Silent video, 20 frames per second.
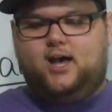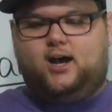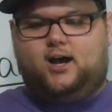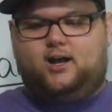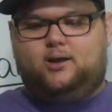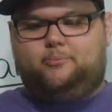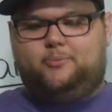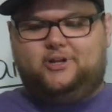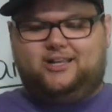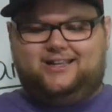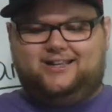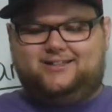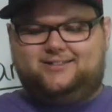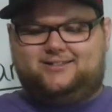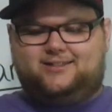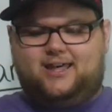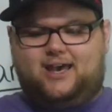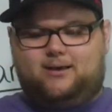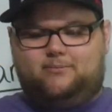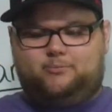up
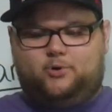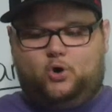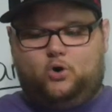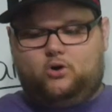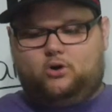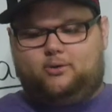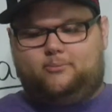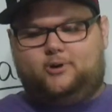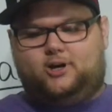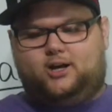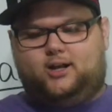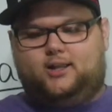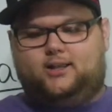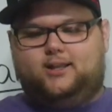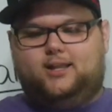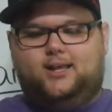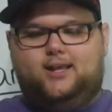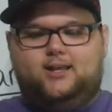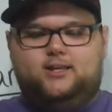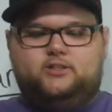against that
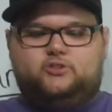Pokemon.